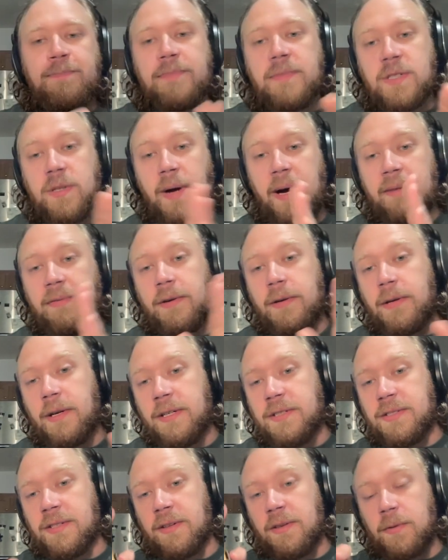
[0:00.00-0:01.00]
so after it
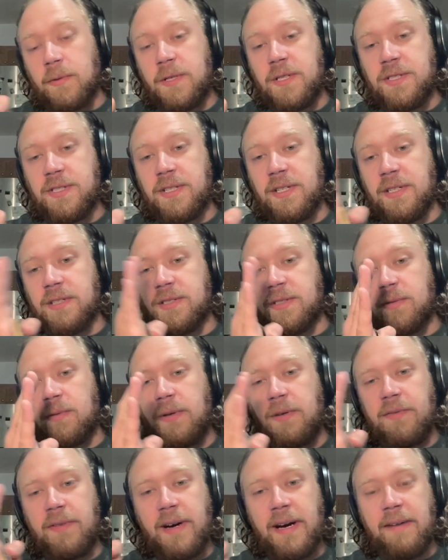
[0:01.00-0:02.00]
does the 3/6,
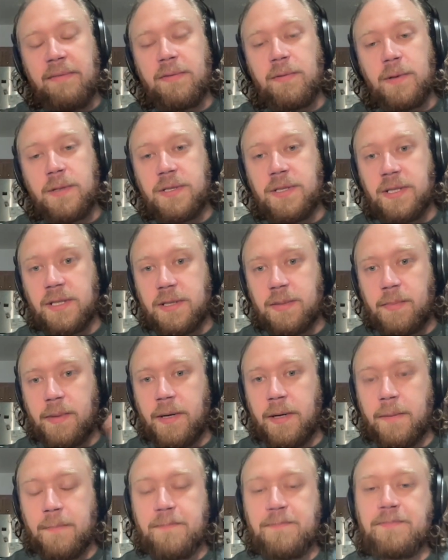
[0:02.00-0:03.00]
3/5, 3/6
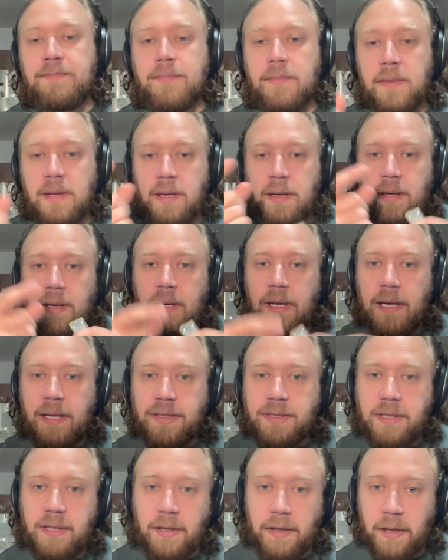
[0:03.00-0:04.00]
part,
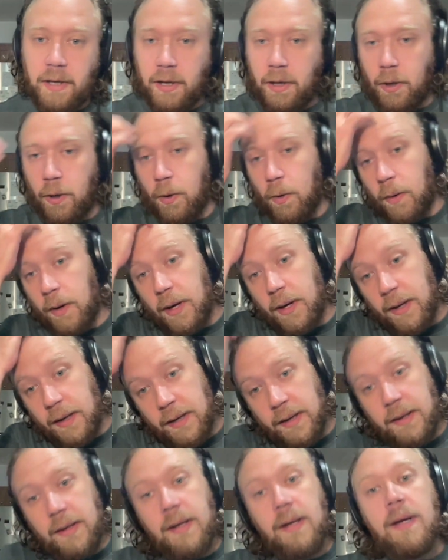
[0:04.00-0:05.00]
it's going to go
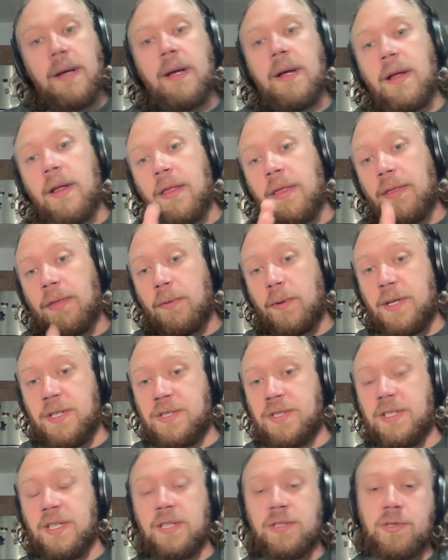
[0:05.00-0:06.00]

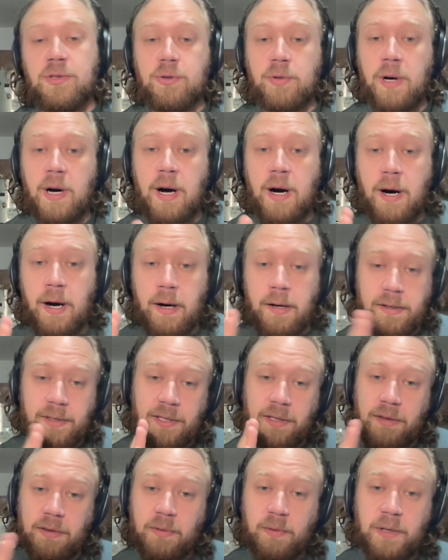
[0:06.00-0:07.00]
3/6 draw
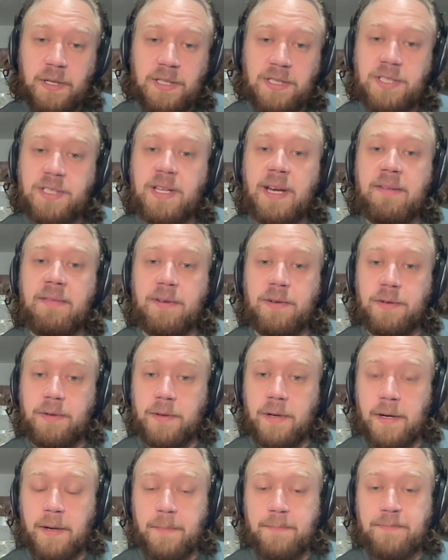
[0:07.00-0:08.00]
to 3/7
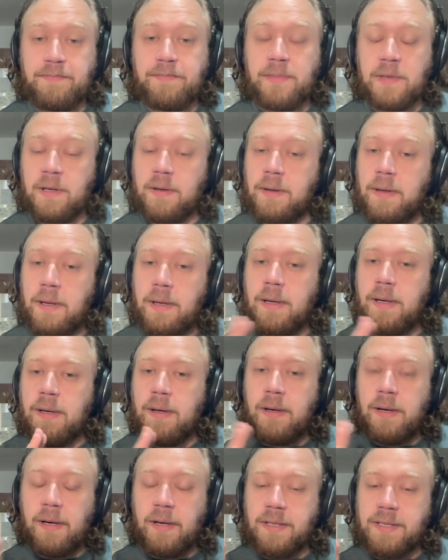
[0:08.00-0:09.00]
draw.
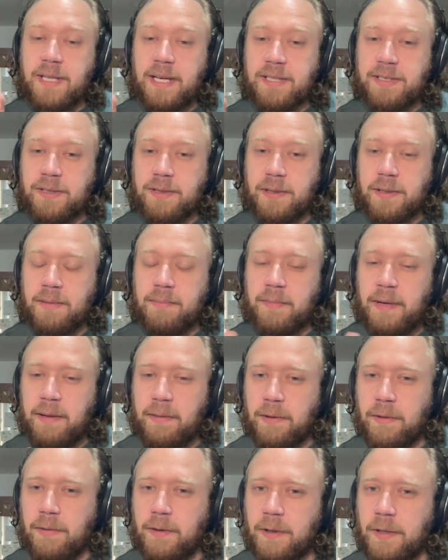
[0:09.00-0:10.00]
And it's actually
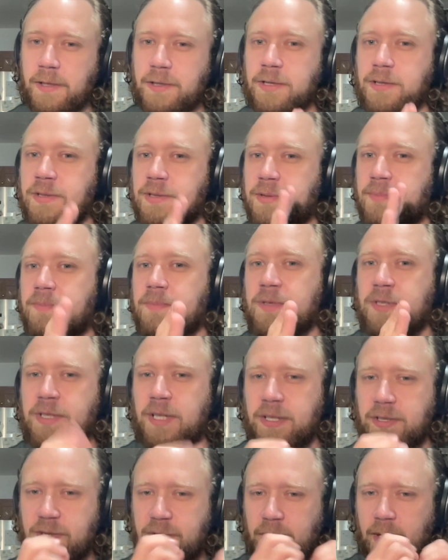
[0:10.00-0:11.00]
maybe really just
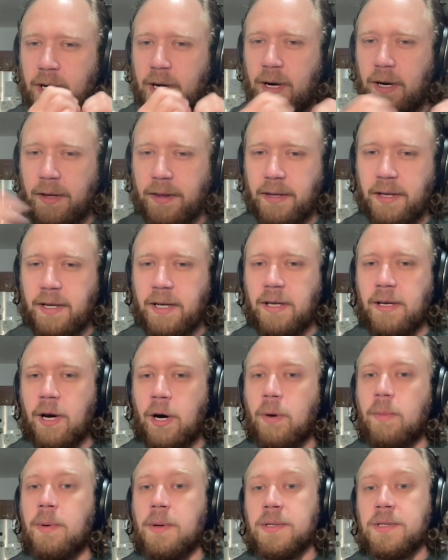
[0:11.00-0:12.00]
6 draw, and then he
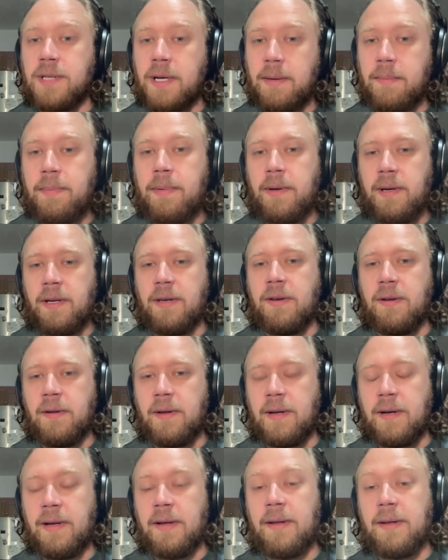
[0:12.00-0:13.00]
opens up into
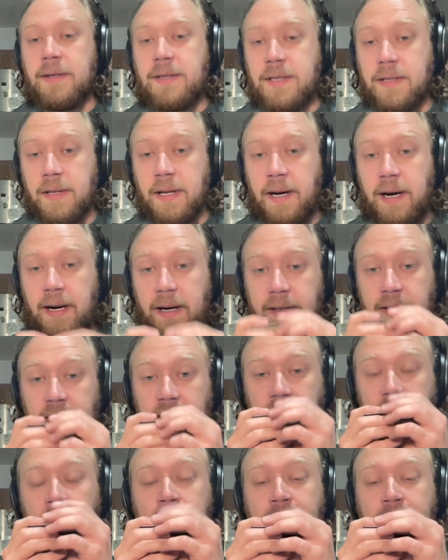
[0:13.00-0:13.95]
the octave.